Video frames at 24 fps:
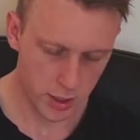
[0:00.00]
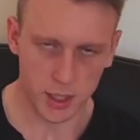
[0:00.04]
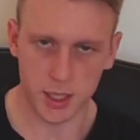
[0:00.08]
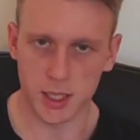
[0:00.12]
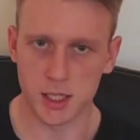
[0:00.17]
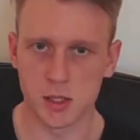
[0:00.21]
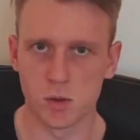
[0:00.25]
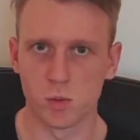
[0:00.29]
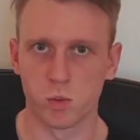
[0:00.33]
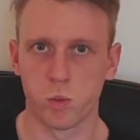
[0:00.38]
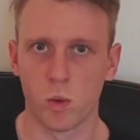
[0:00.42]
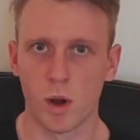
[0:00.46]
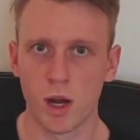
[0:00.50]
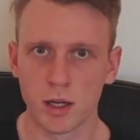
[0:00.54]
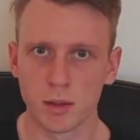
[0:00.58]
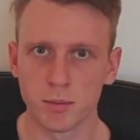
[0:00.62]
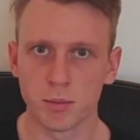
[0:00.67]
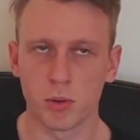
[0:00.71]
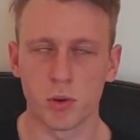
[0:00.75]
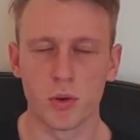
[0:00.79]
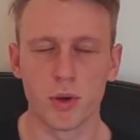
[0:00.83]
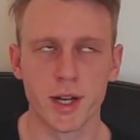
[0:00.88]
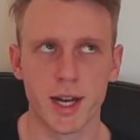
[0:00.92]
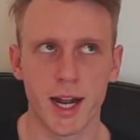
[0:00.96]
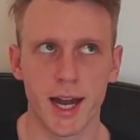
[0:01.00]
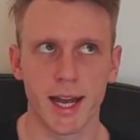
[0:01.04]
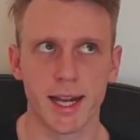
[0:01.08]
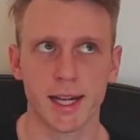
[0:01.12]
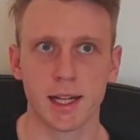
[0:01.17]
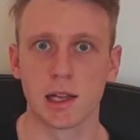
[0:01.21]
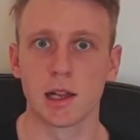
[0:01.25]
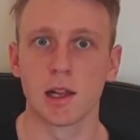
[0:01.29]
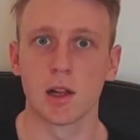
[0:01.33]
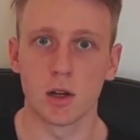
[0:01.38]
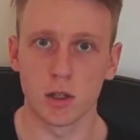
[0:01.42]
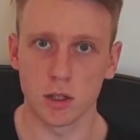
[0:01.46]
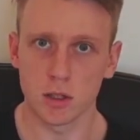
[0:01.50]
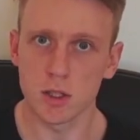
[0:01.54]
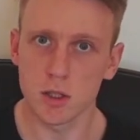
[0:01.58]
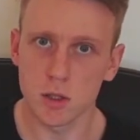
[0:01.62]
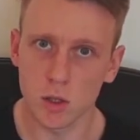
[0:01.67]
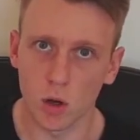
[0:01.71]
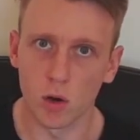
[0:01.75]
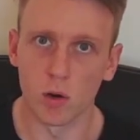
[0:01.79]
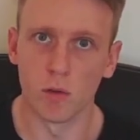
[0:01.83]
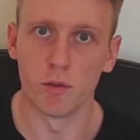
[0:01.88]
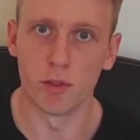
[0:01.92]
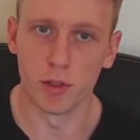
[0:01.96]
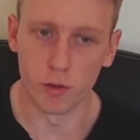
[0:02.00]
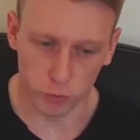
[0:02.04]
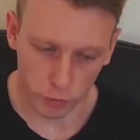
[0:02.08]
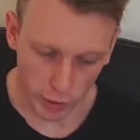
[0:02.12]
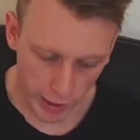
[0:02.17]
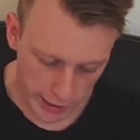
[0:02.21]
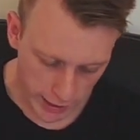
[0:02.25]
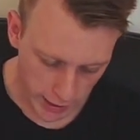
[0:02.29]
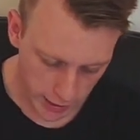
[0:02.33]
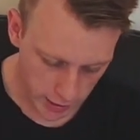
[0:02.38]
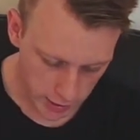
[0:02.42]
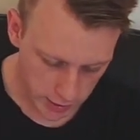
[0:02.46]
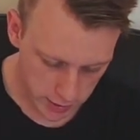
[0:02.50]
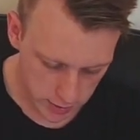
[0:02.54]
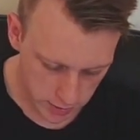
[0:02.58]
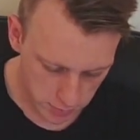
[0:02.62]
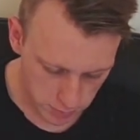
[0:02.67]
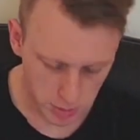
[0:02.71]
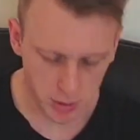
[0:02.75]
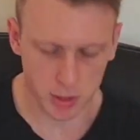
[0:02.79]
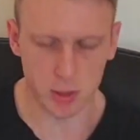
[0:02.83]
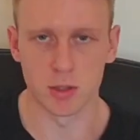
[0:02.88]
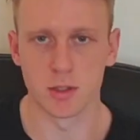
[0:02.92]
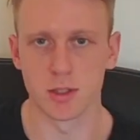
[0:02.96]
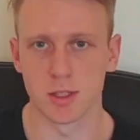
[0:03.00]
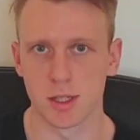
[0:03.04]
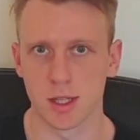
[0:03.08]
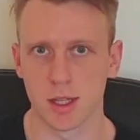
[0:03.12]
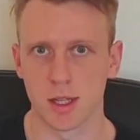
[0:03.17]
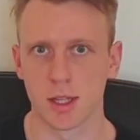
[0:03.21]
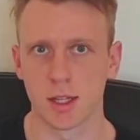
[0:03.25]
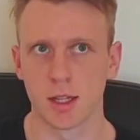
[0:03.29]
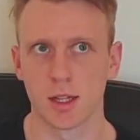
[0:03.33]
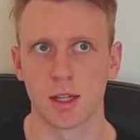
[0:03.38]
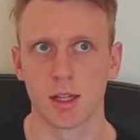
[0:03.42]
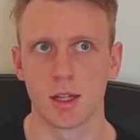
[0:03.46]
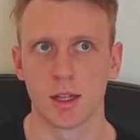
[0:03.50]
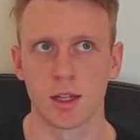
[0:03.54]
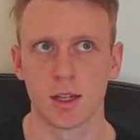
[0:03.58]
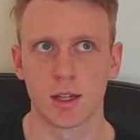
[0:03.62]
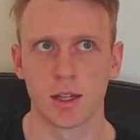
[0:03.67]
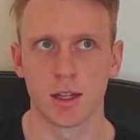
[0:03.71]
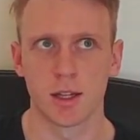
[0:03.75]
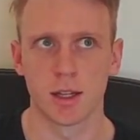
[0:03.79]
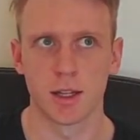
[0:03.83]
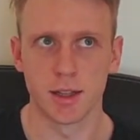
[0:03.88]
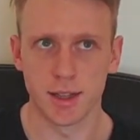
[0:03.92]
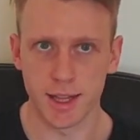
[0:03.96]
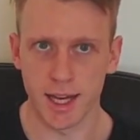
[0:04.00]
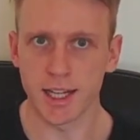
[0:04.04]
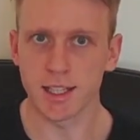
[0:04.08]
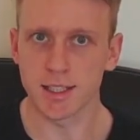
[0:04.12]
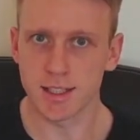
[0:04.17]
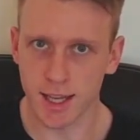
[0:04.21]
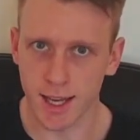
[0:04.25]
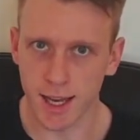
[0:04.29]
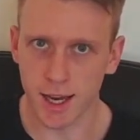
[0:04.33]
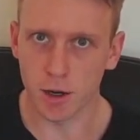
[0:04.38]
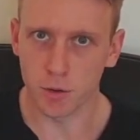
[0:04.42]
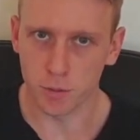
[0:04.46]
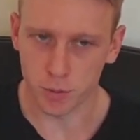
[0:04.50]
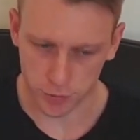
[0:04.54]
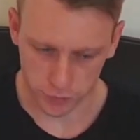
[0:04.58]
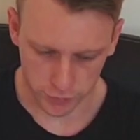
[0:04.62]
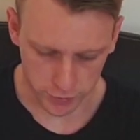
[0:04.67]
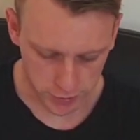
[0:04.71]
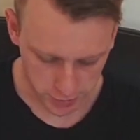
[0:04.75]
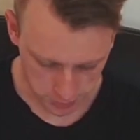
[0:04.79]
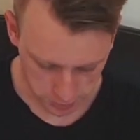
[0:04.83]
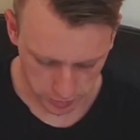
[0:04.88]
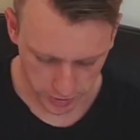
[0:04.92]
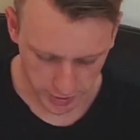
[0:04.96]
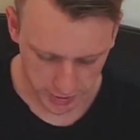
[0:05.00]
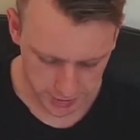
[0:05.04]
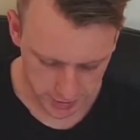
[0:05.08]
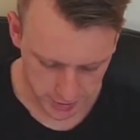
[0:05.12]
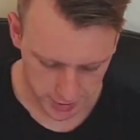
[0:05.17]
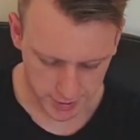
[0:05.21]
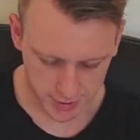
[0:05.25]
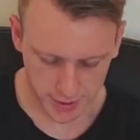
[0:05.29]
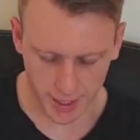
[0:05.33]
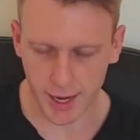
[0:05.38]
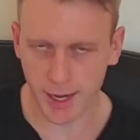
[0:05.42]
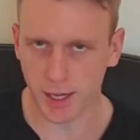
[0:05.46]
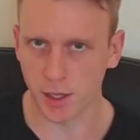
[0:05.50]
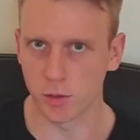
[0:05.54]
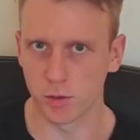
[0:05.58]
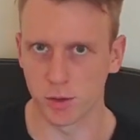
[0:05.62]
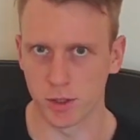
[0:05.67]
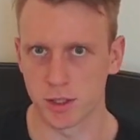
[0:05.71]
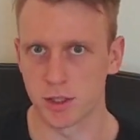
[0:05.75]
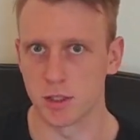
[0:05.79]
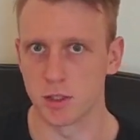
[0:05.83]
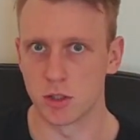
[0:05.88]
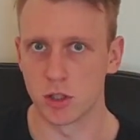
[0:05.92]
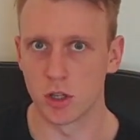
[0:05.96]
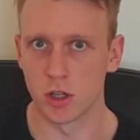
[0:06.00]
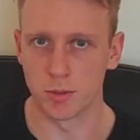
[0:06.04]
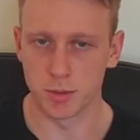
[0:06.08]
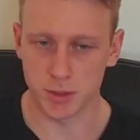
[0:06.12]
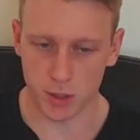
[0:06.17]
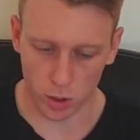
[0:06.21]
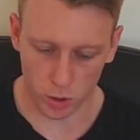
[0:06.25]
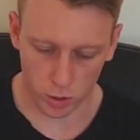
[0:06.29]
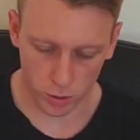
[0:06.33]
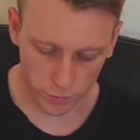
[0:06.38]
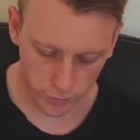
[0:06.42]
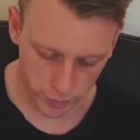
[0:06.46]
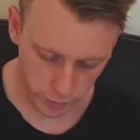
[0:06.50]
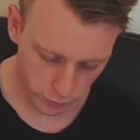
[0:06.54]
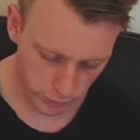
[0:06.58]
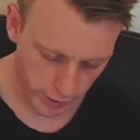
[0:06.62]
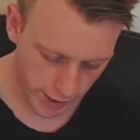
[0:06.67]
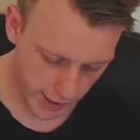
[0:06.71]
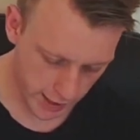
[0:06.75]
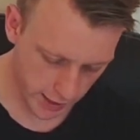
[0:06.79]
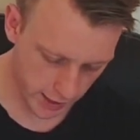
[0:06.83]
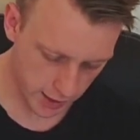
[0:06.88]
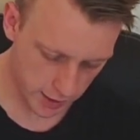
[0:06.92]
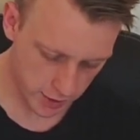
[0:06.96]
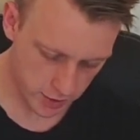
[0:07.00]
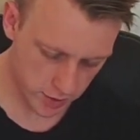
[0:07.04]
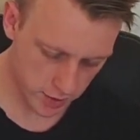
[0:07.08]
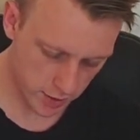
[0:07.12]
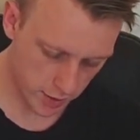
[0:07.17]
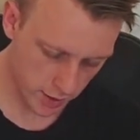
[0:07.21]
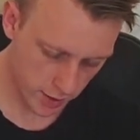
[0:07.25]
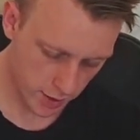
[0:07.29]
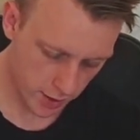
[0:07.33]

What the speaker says: is 1.8 lots of the radius, because that's how we've expressed this angle. It's in terms of the radius.